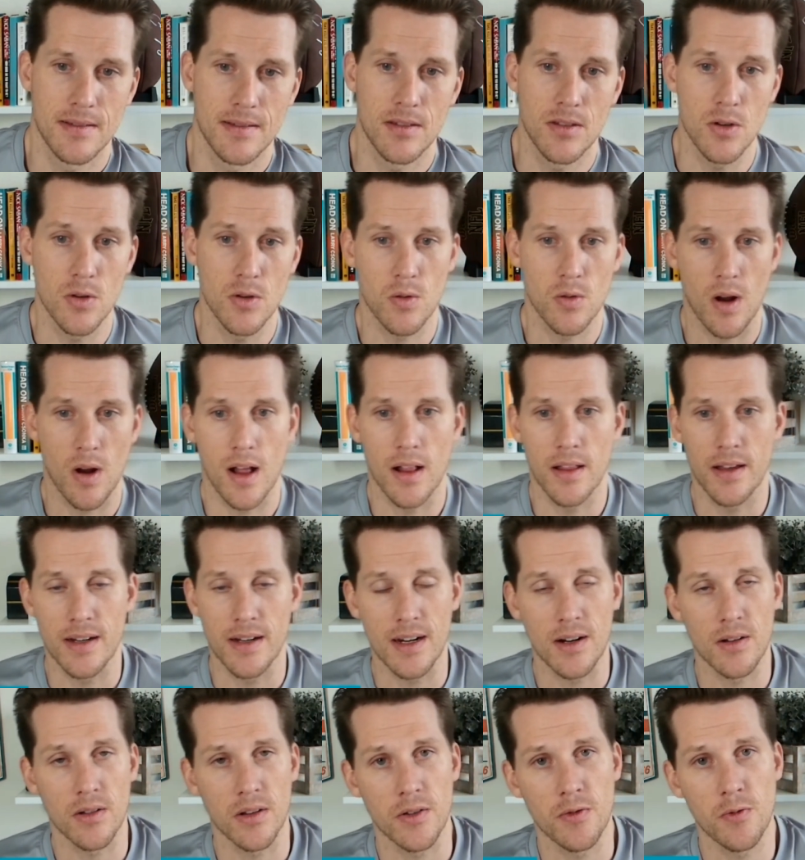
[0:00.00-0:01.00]
Duke Riley
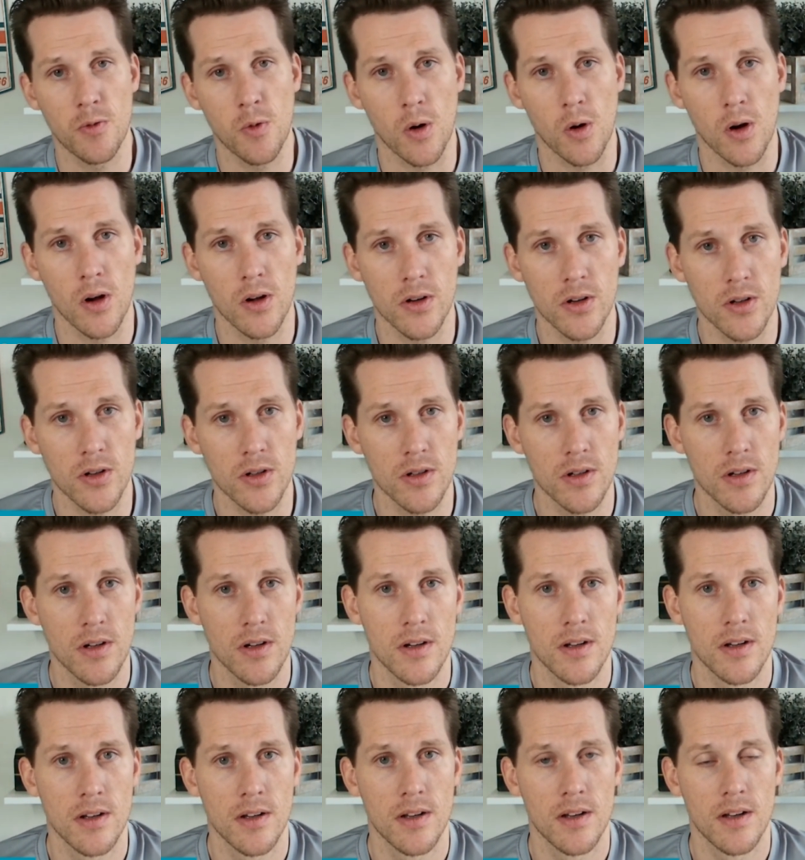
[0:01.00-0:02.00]
nearly 400.
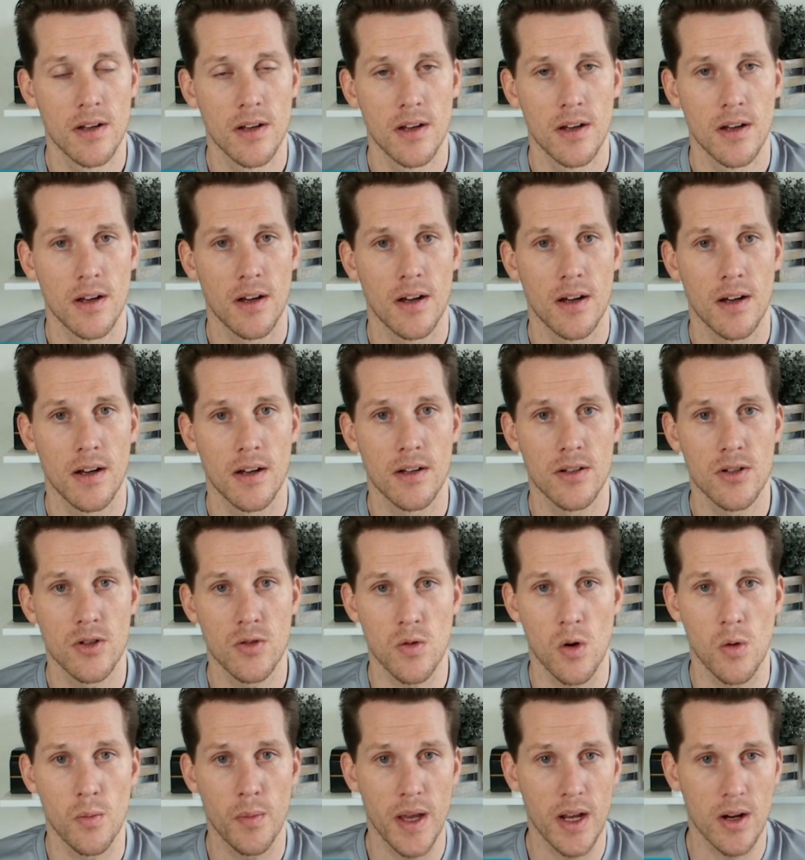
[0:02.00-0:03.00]

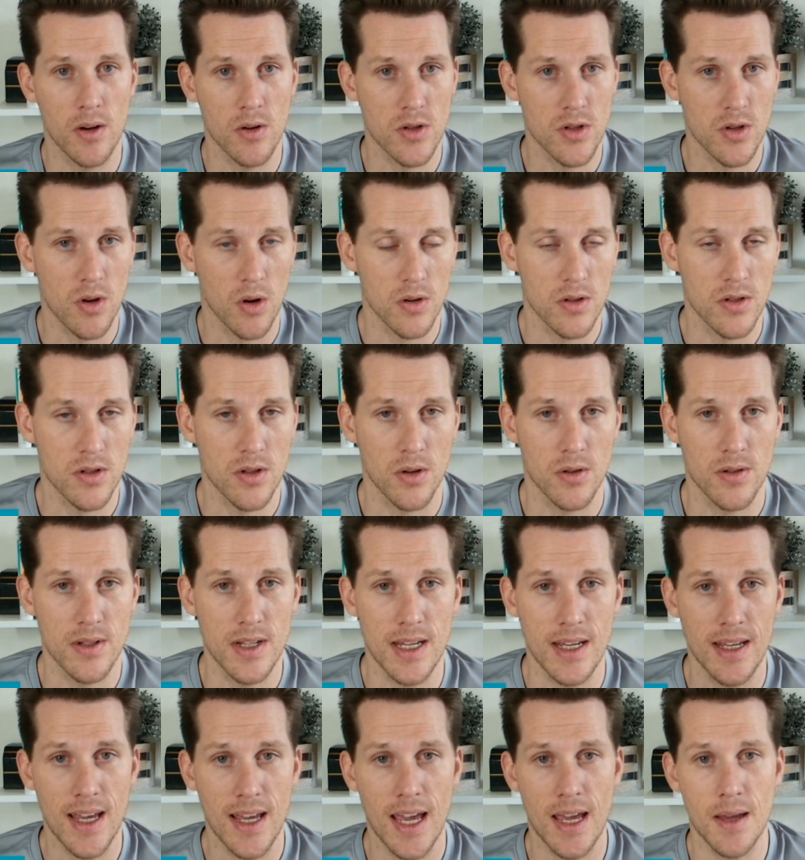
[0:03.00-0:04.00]
Jerome Baker starts
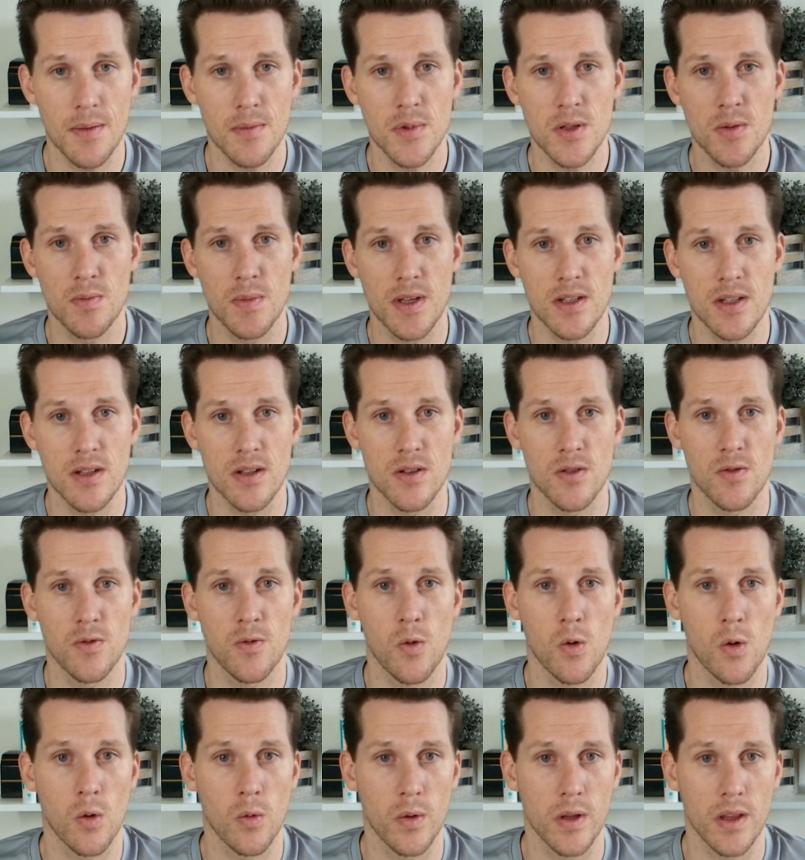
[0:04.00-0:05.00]
13 games, misses
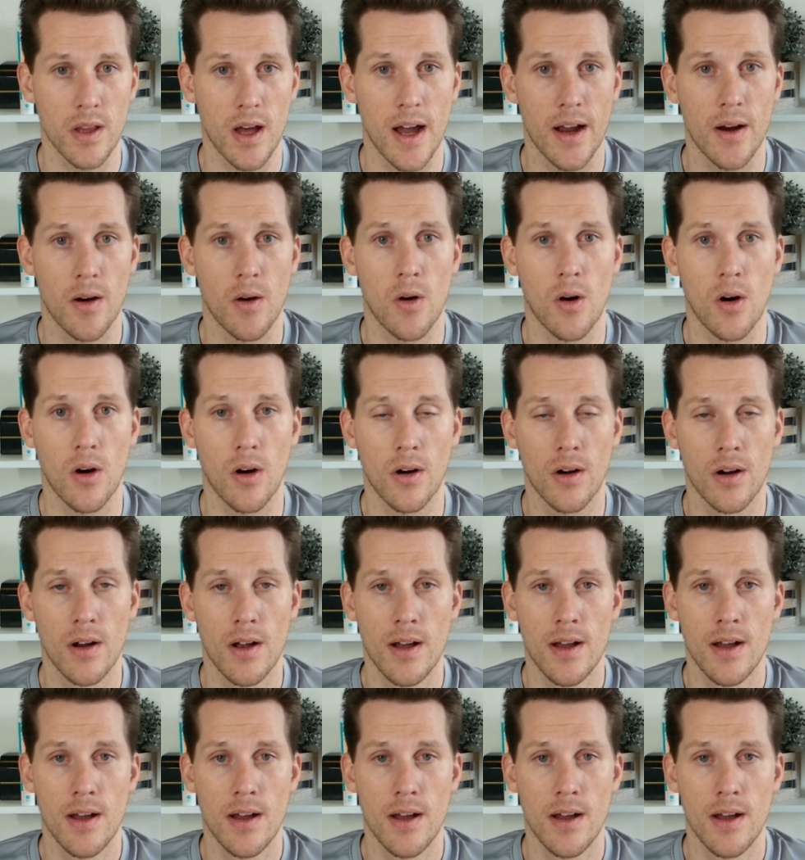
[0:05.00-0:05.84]
4 with IR,